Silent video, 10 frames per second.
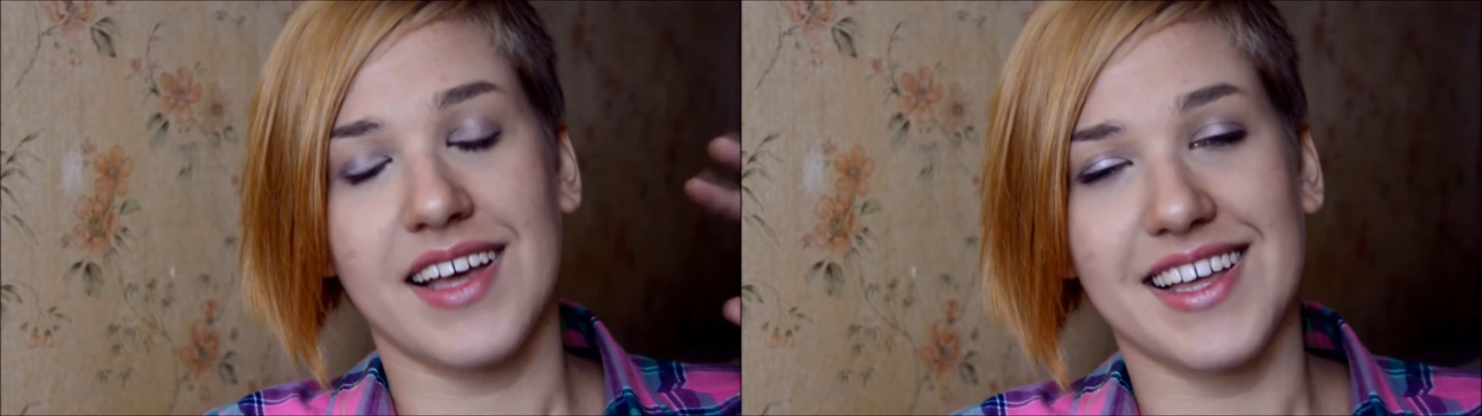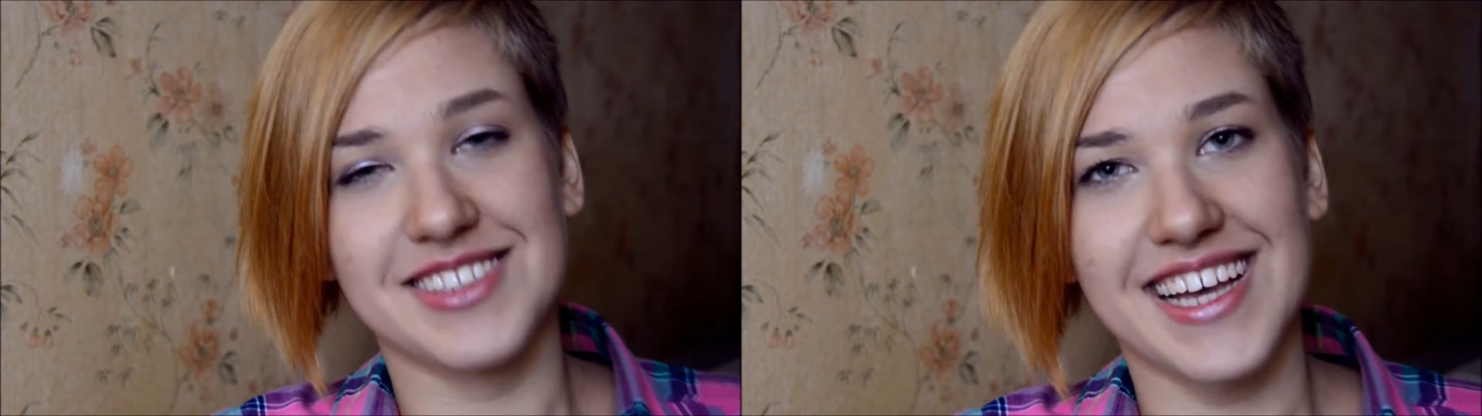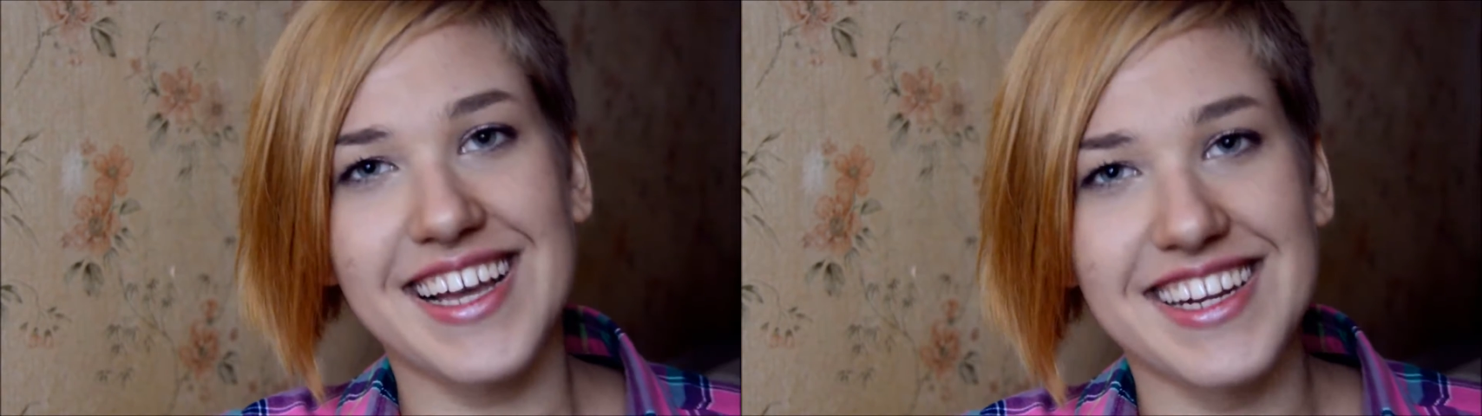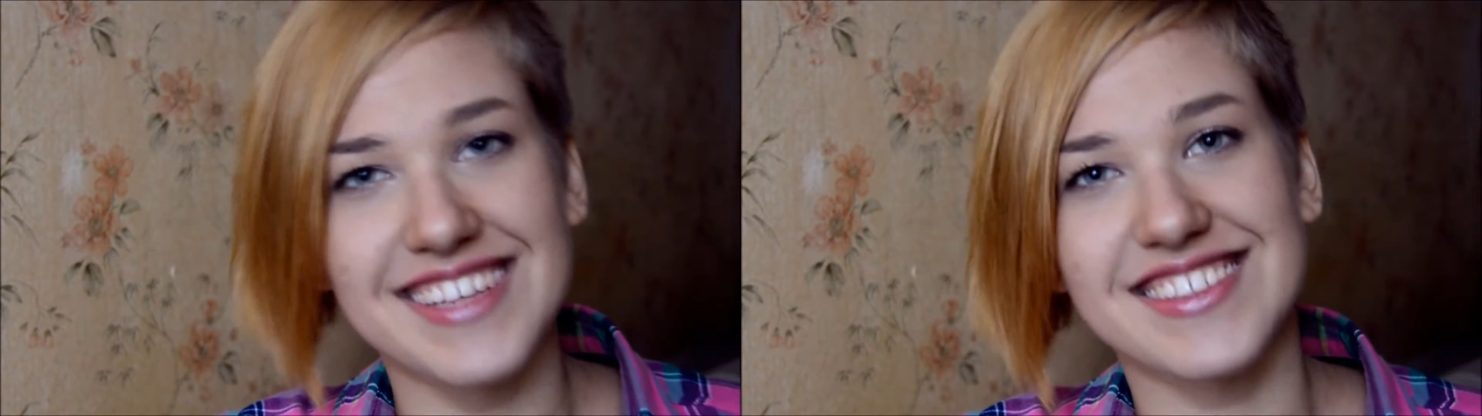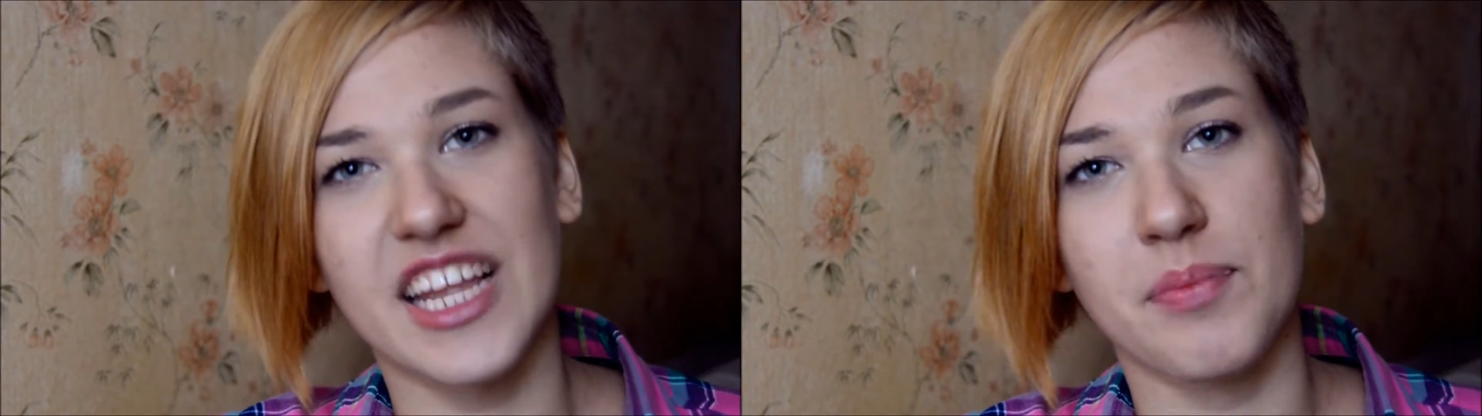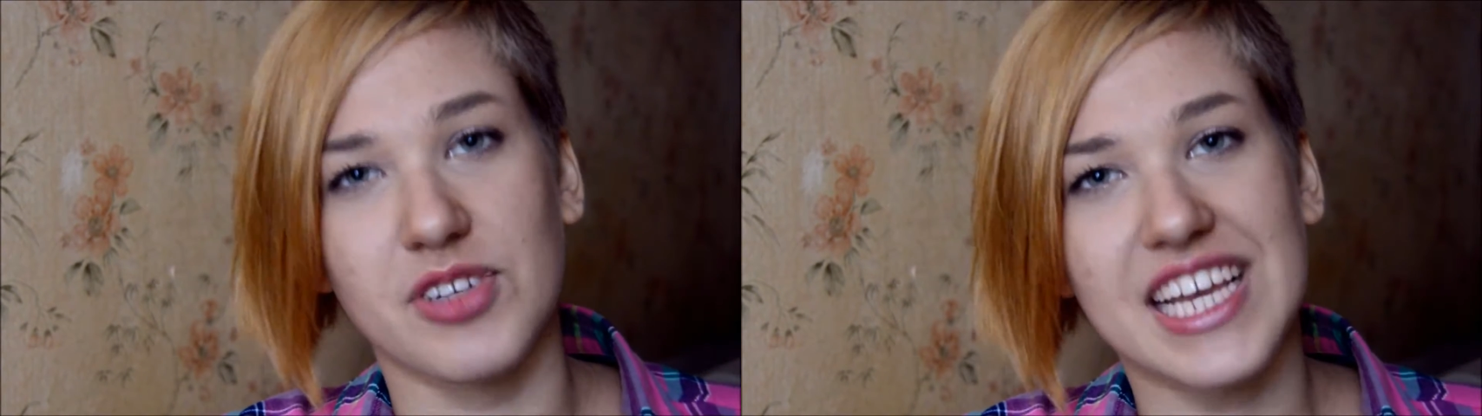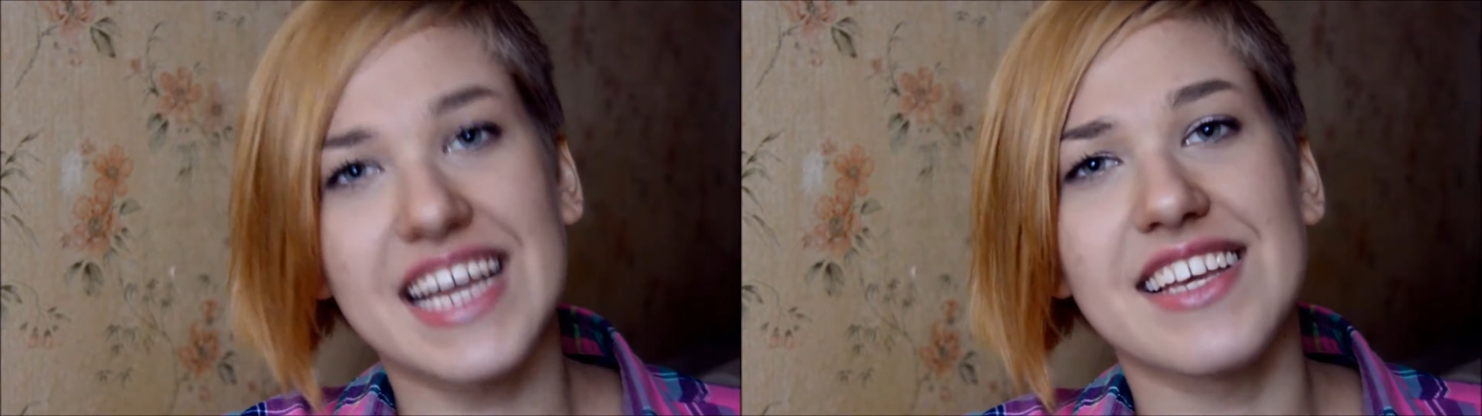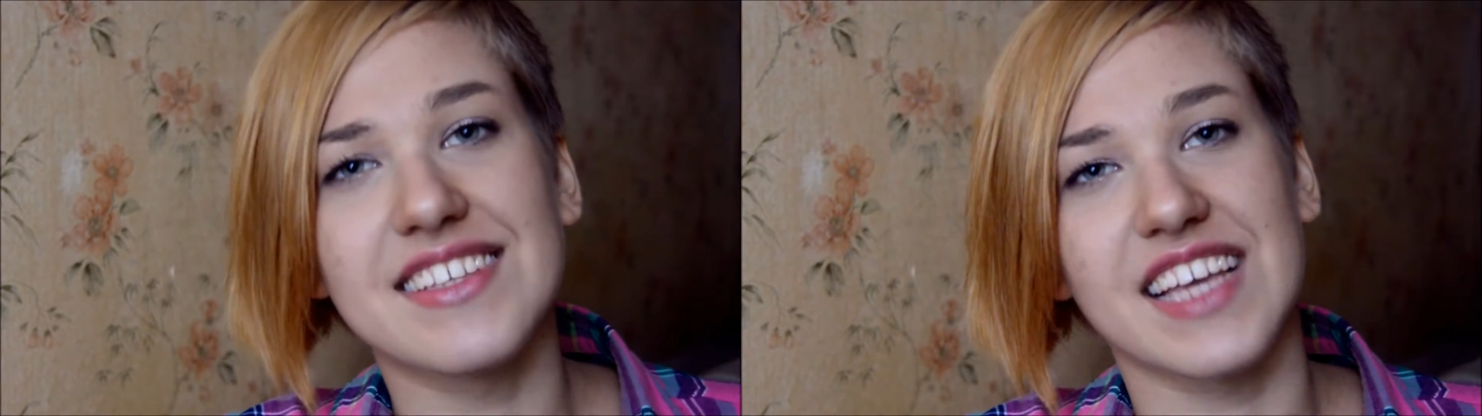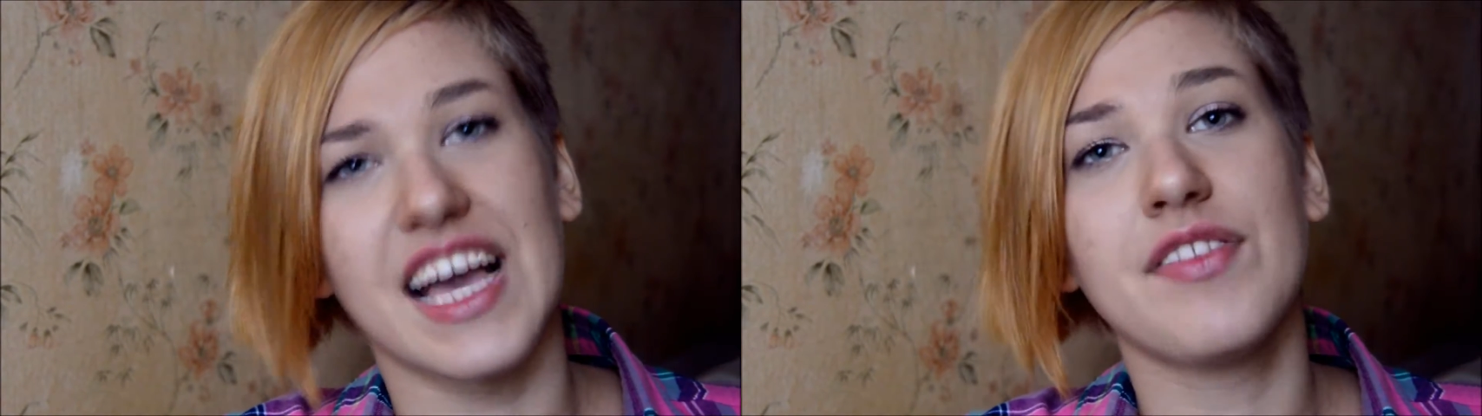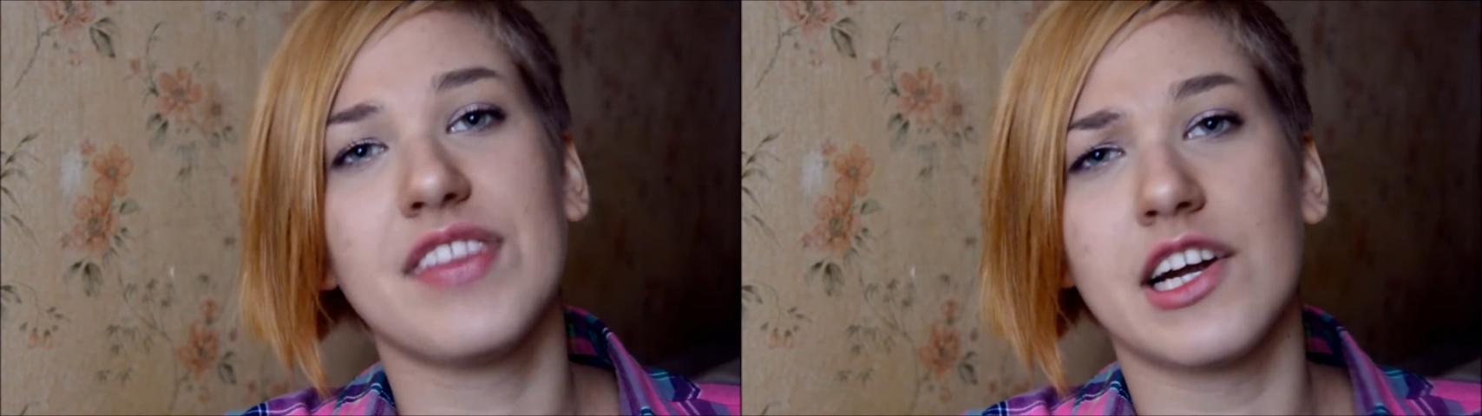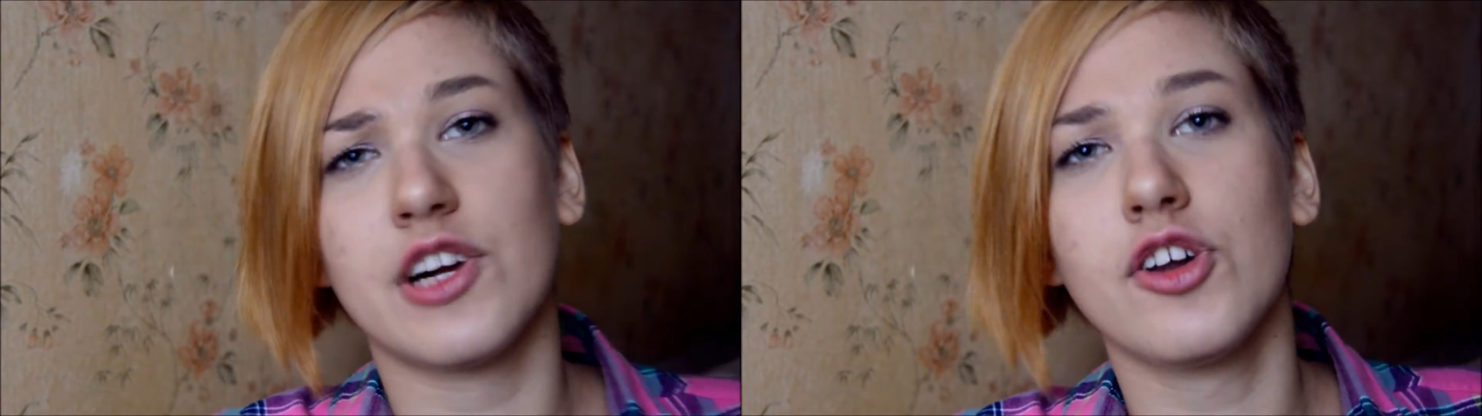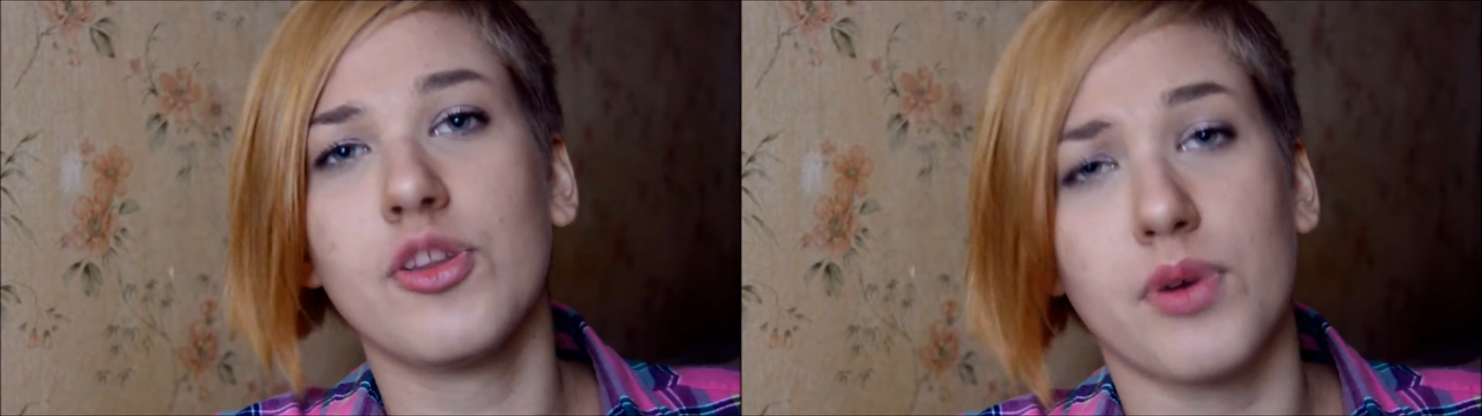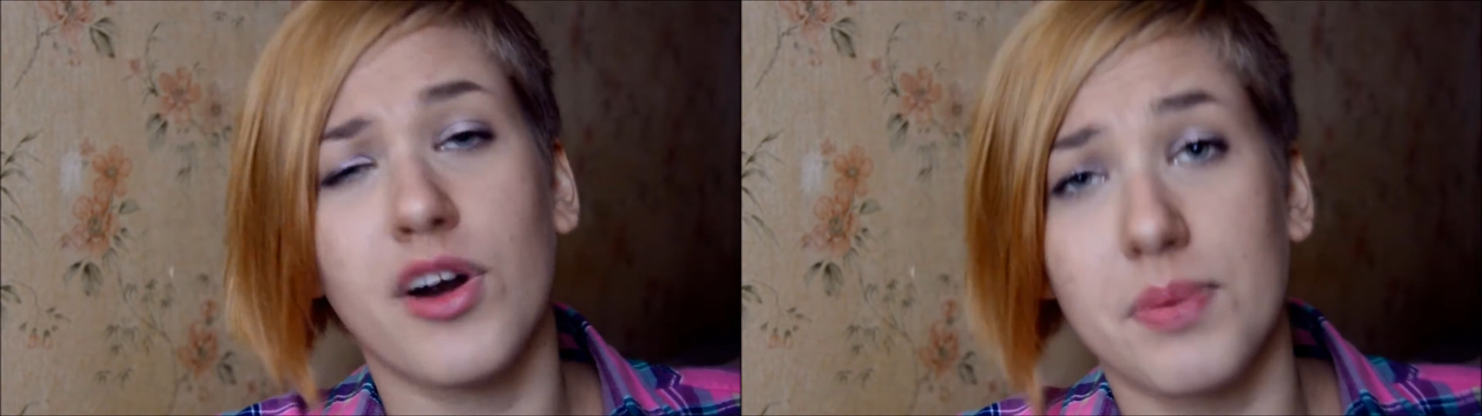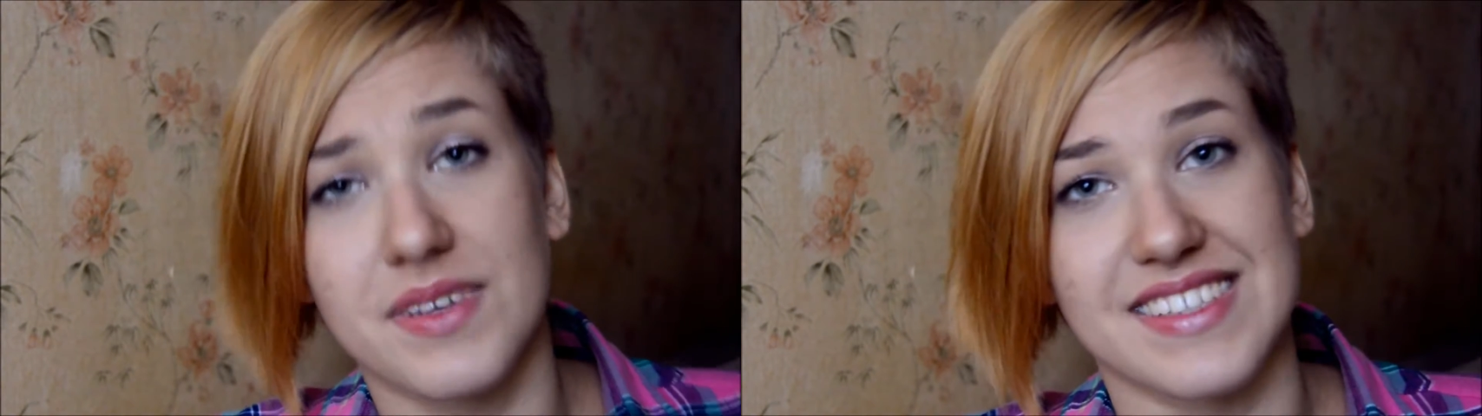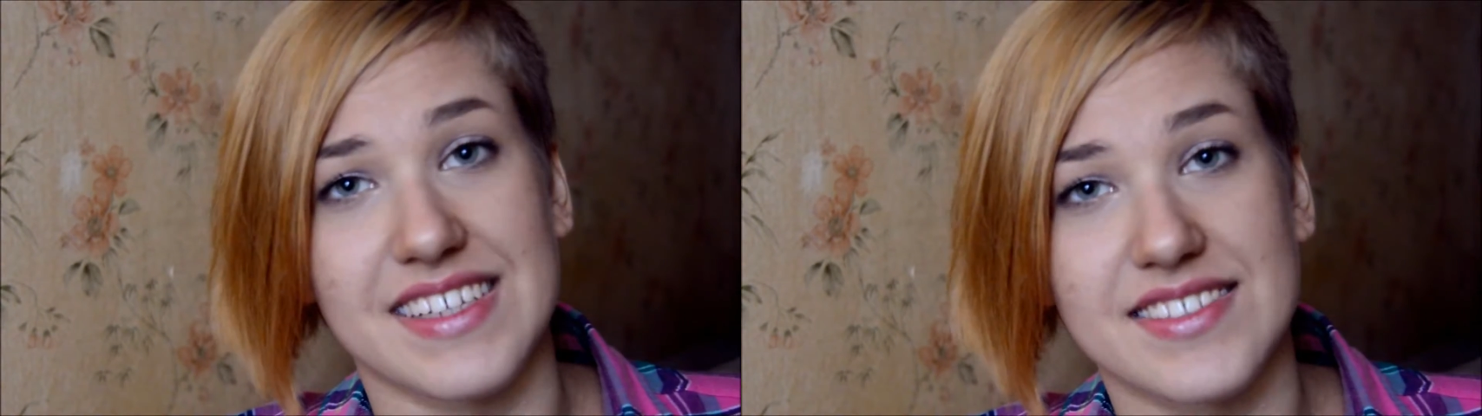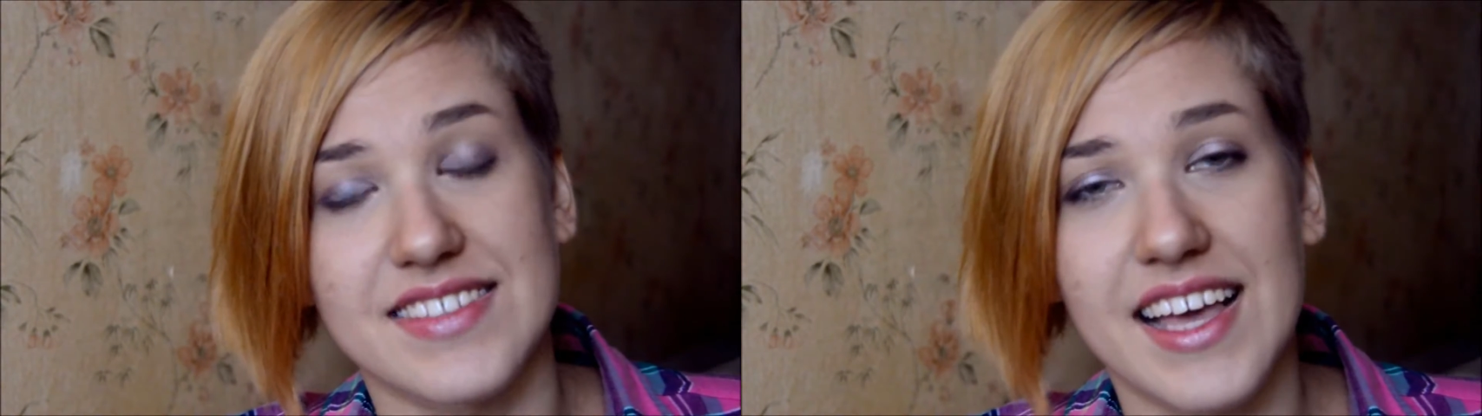antagonists and protagonists have their own purposes,